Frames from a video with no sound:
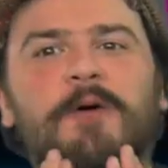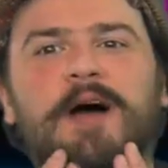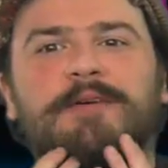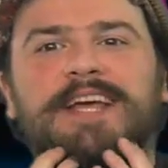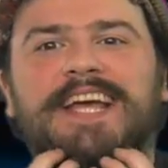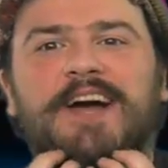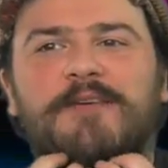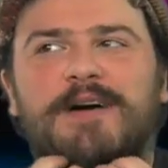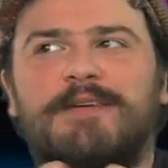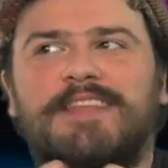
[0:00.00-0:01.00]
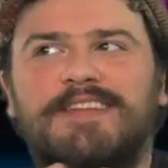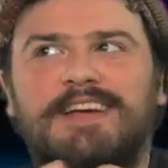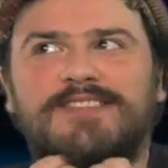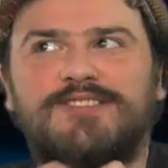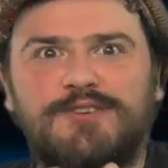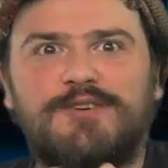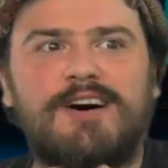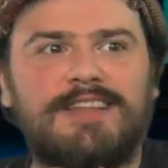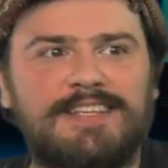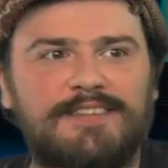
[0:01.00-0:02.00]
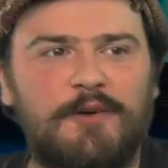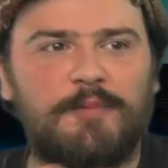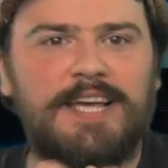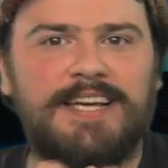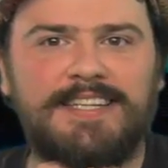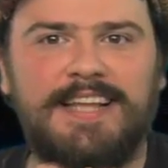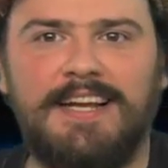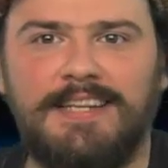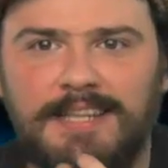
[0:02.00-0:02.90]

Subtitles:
Where are we going to go? Where they'll let us store all this all week, and then...